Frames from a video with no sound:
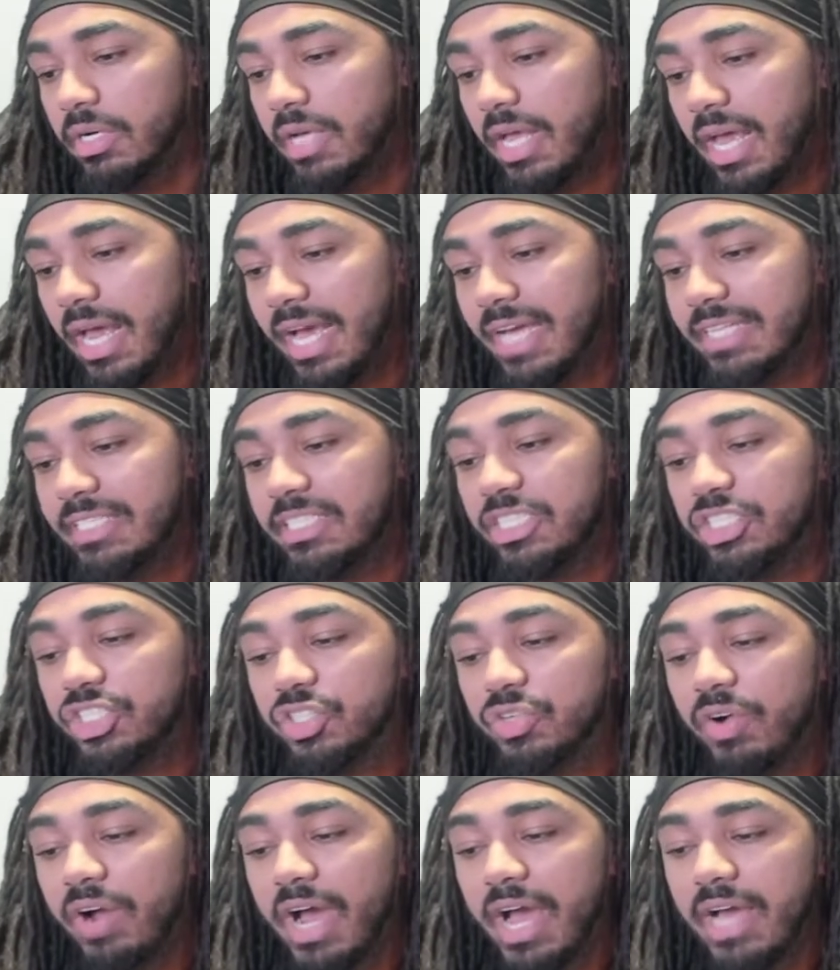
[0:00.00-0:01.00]
as he
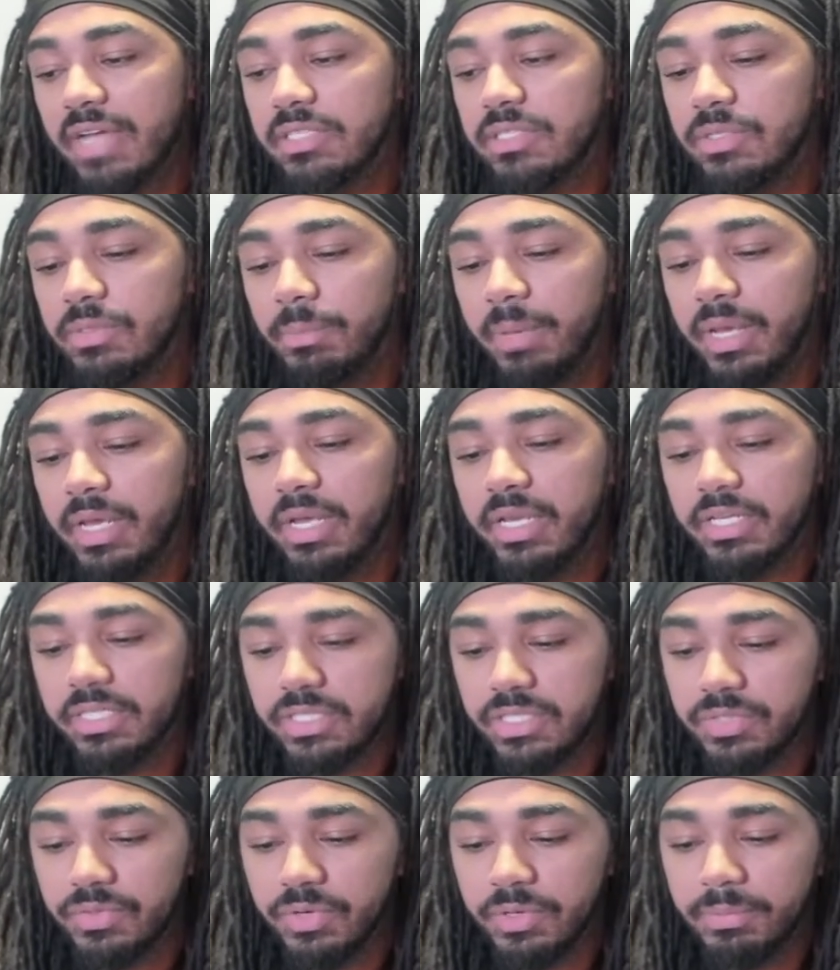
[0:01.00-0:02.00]
tries to make
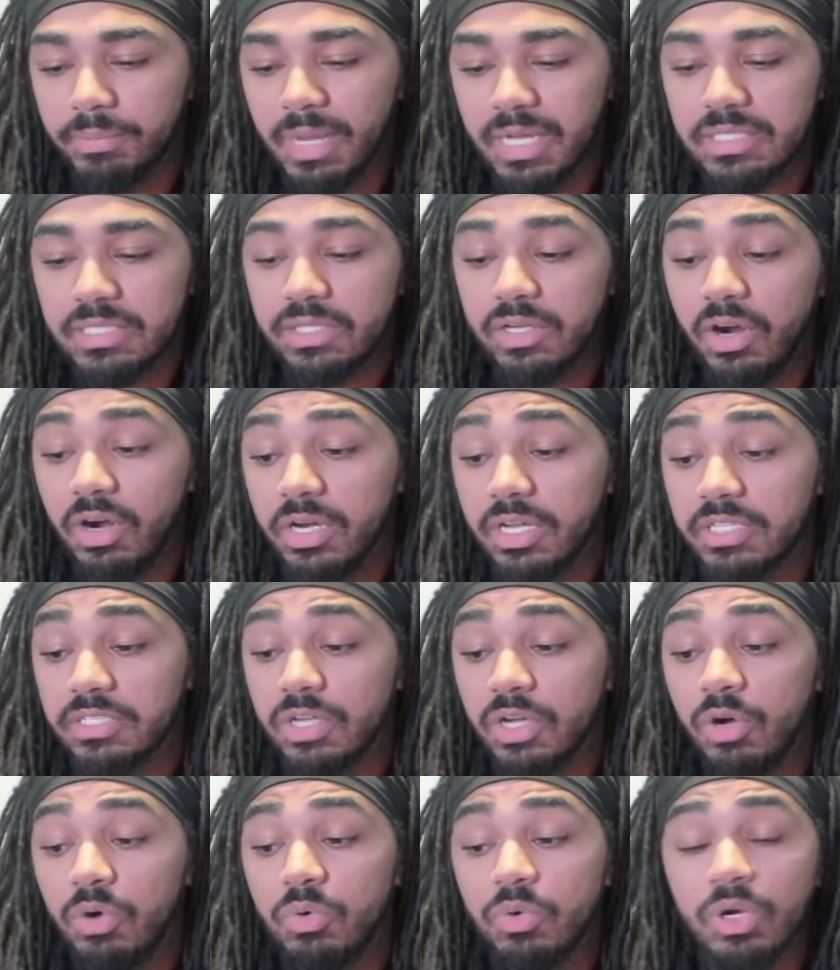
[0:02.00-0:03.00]
history by starting his
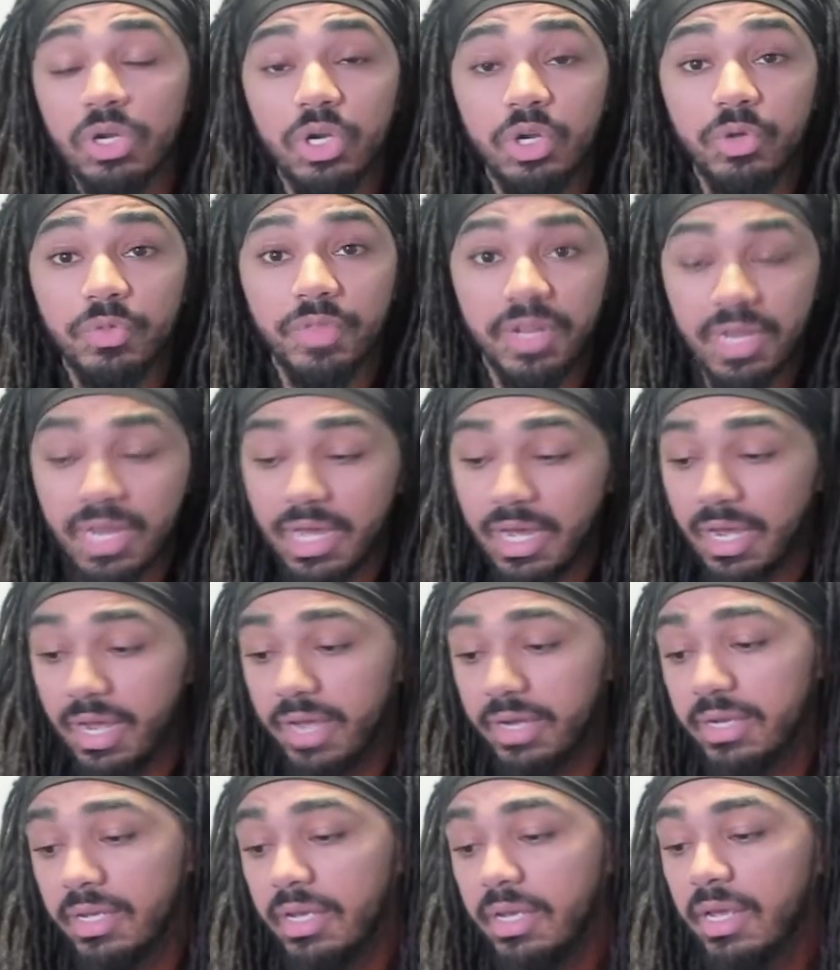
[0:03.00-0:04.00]
own clothing
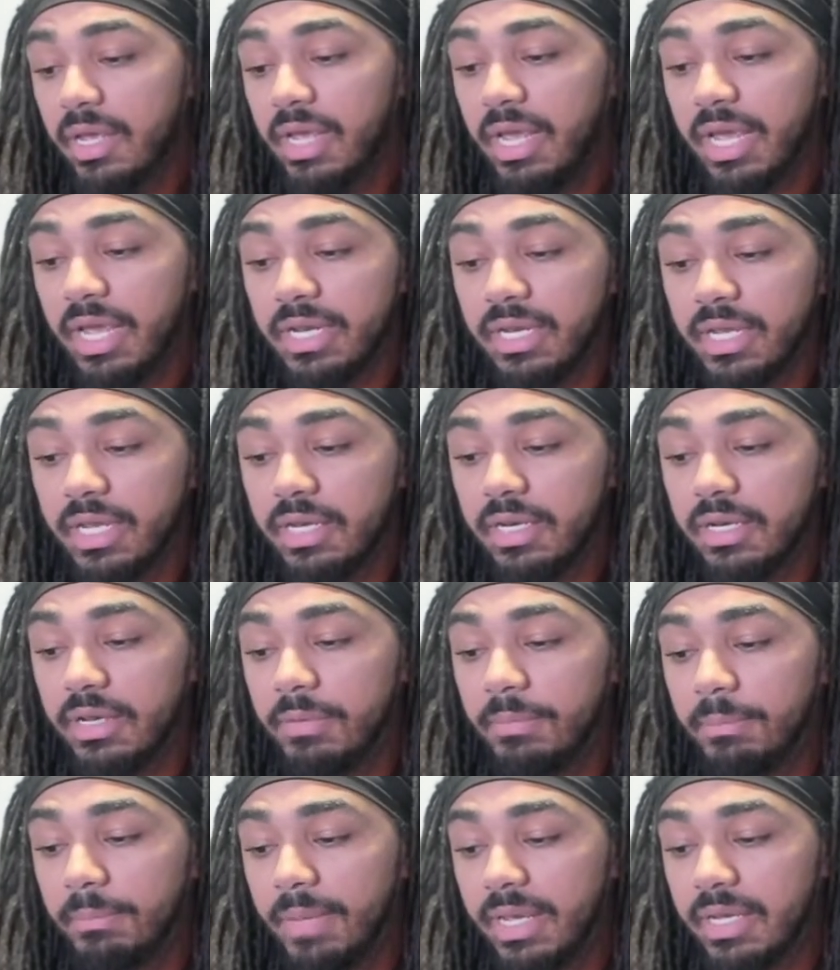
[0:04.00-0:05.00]
line and end up
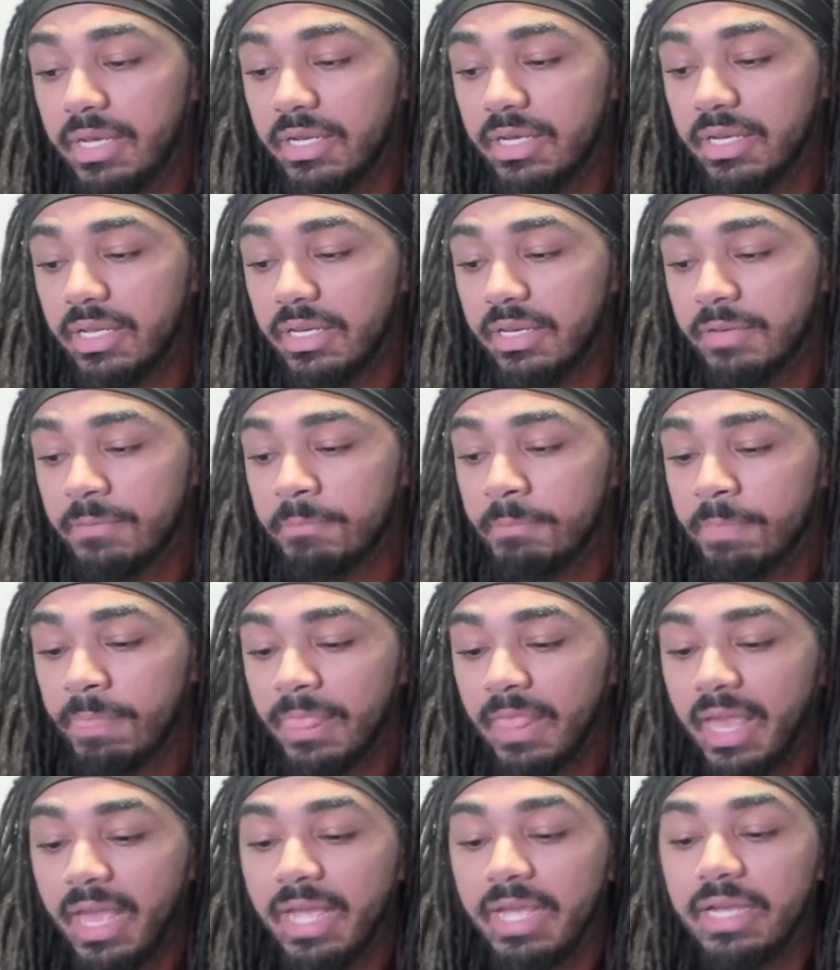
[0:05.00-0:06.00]
making it
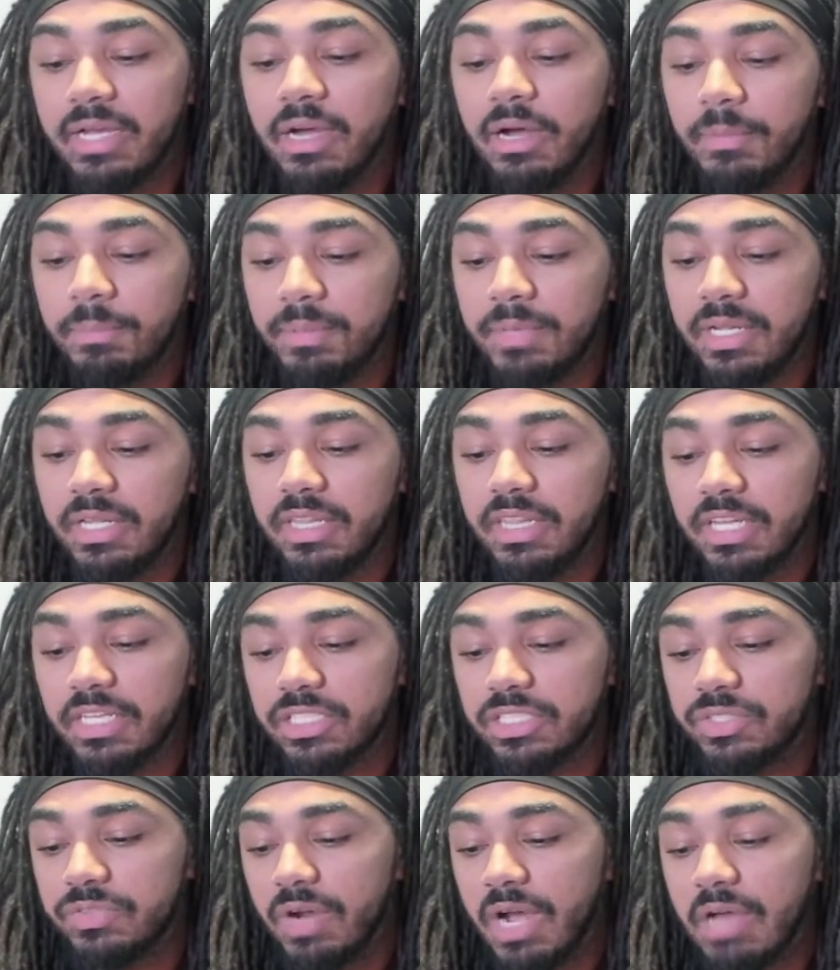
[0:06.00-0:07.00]
a company that
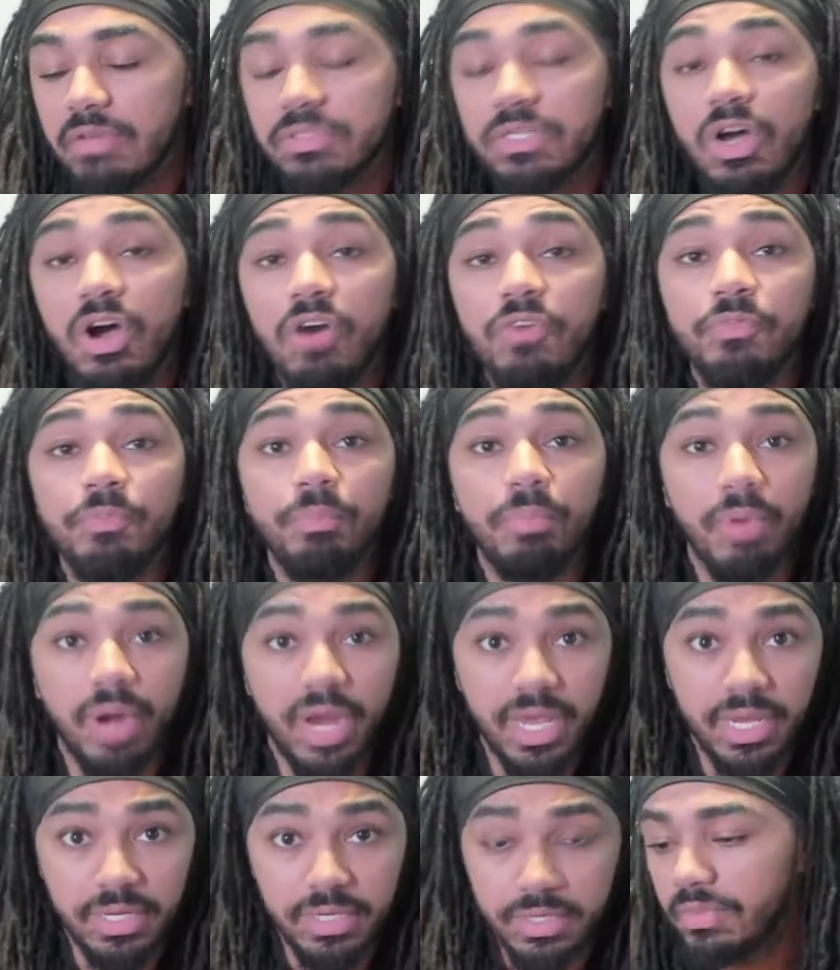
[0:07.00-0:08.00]
strives off
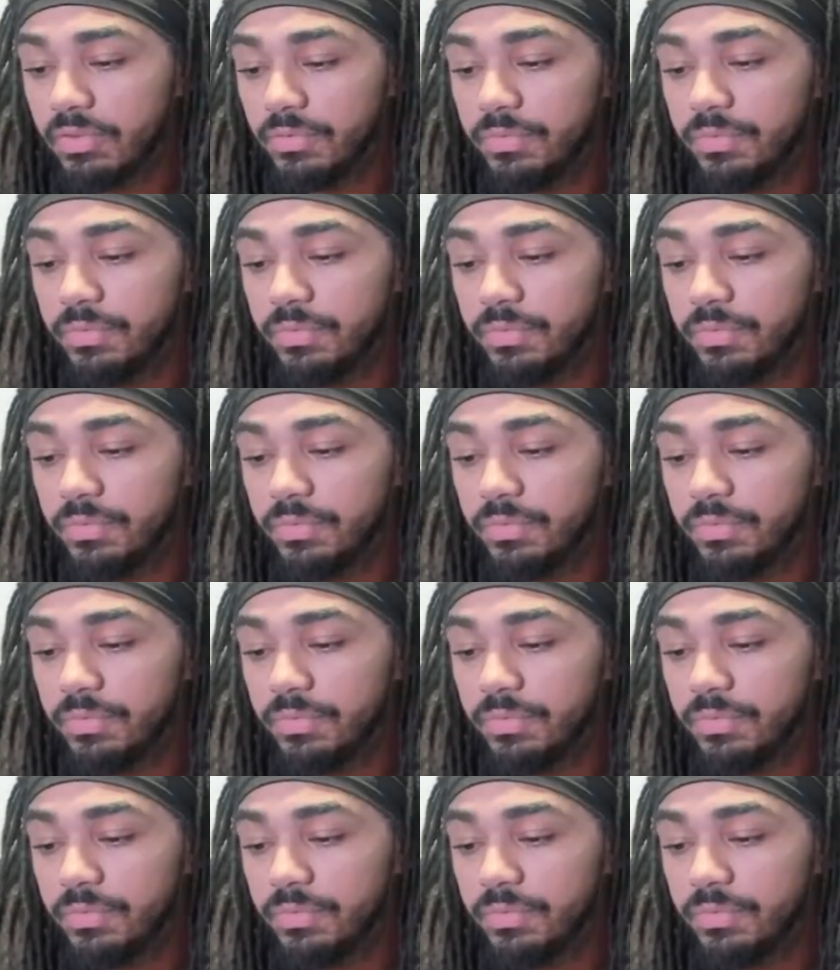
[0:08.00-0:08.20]
branding.